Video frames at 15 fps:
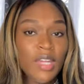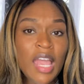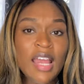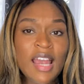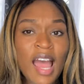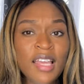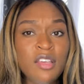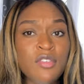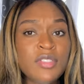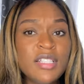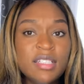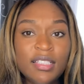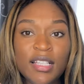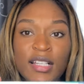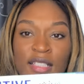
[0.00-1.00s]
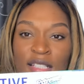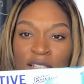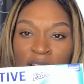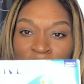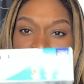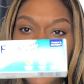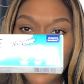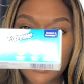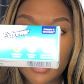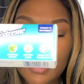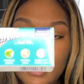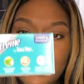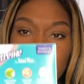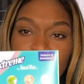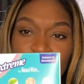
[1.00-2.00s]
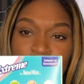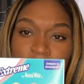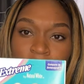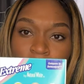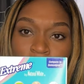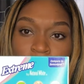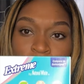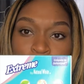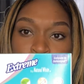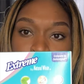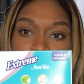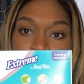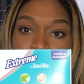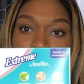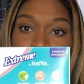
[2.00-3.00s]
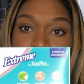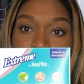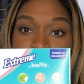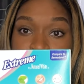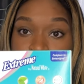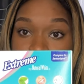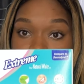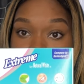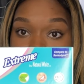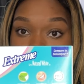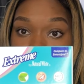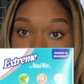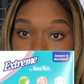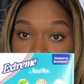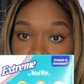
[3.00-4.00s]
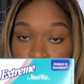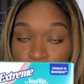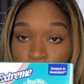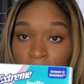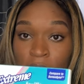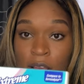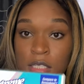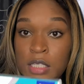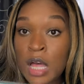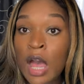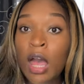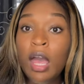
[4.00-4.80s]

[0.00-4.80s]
And I use the Sensodyne, and this is just like off-brand sensitive toothpaste.